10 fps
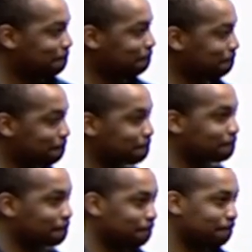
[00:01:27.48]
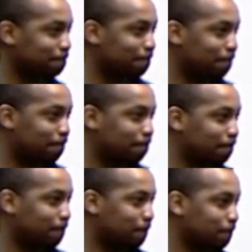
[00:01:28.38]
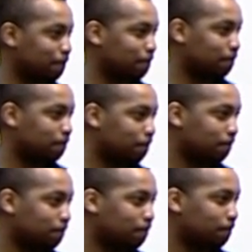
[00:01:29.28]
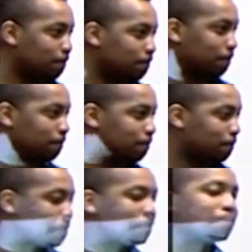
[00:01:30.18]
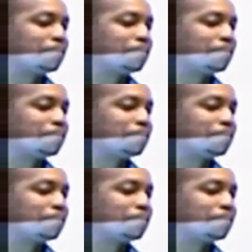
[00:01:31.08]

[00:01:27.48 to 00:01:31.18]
No words are spoken by the person on screen.